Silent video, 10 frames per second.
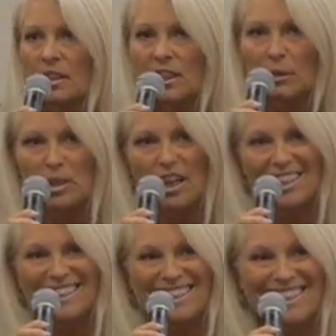Then we got
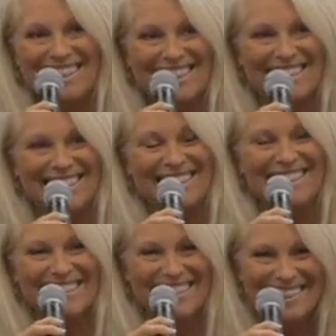into the 60s,
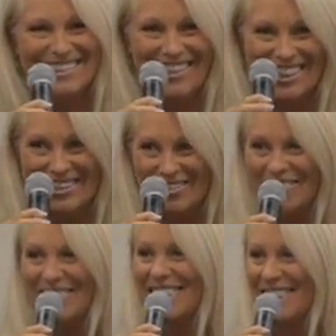right? The
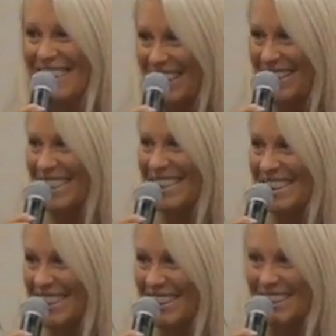50s, then the
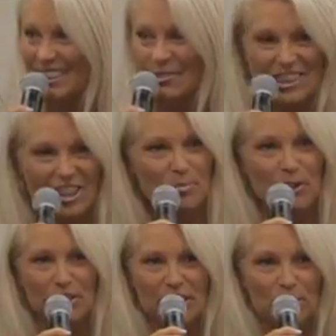60s. We started
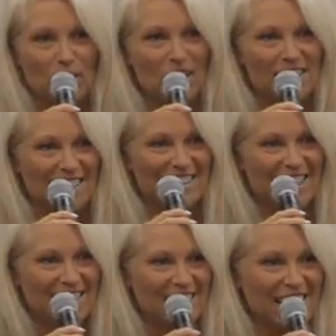burning our bras at
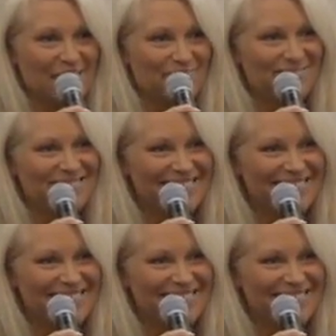that time.